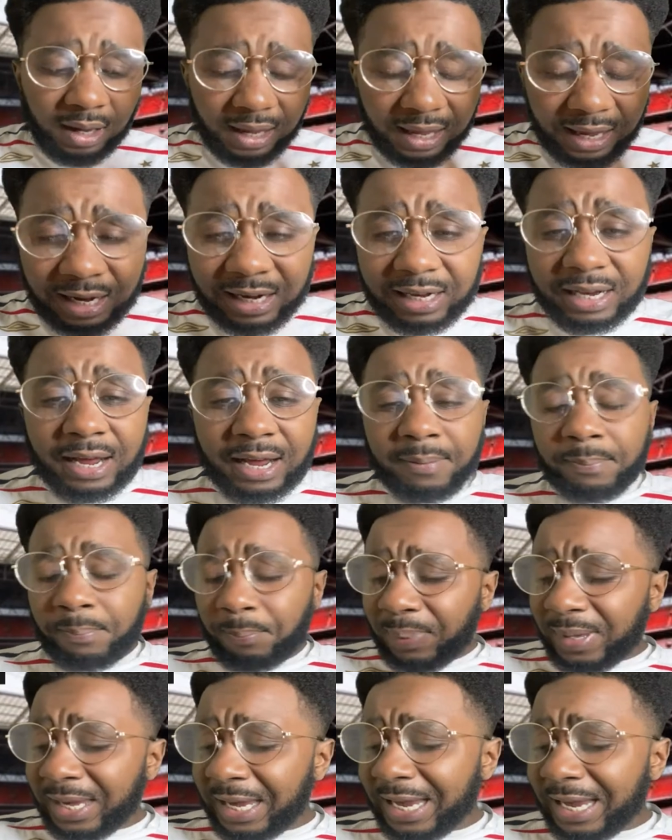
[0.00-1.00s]

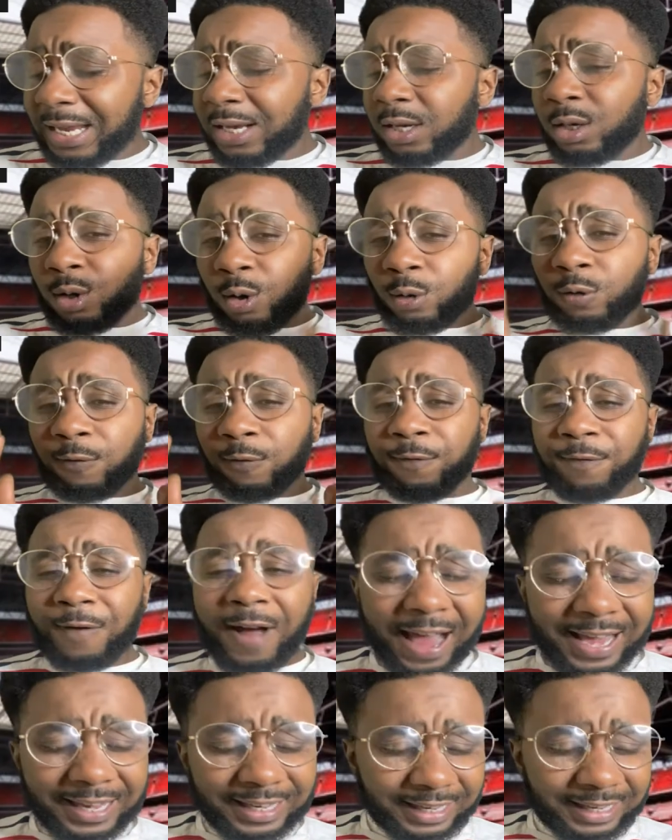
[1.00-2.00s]
England beating those
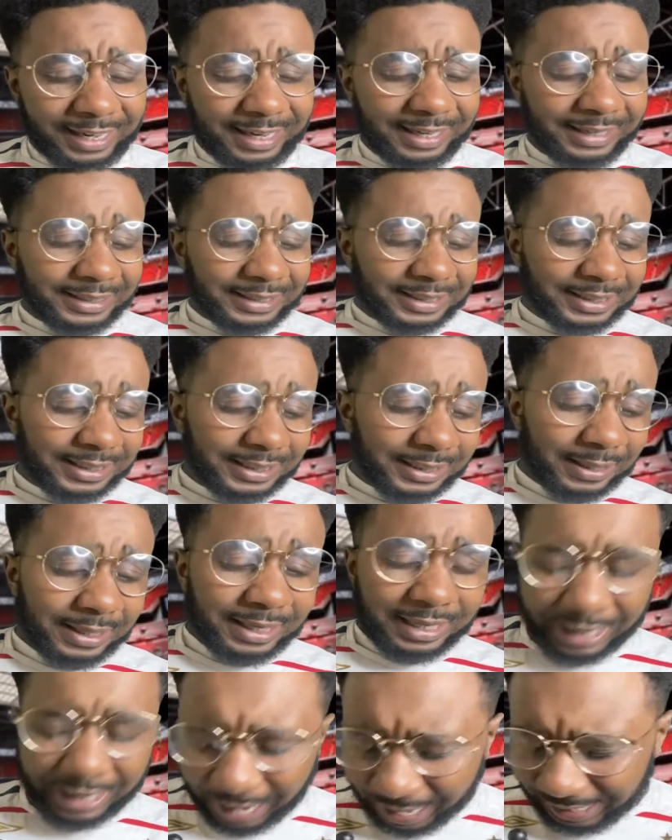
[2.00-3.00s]
Vikings.
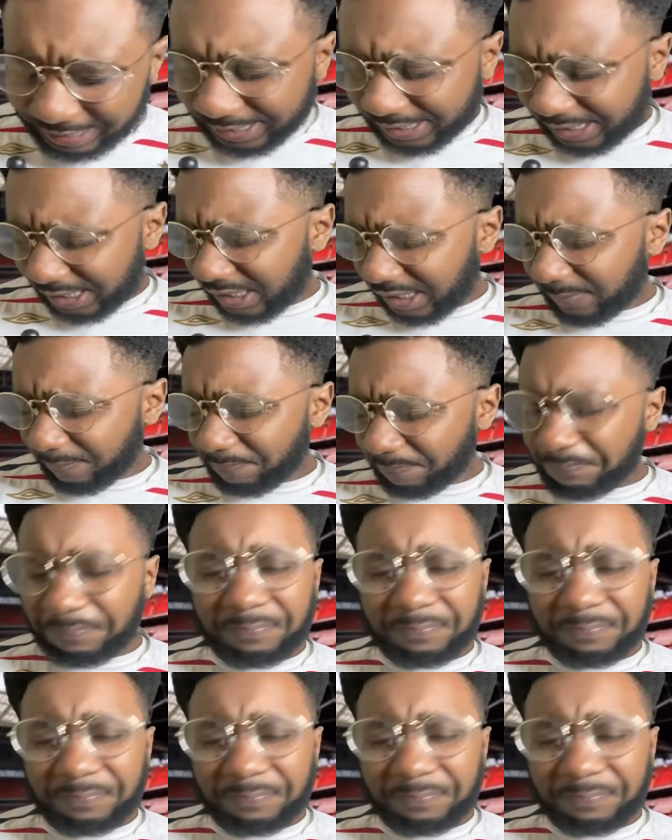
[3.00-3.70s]
Yes,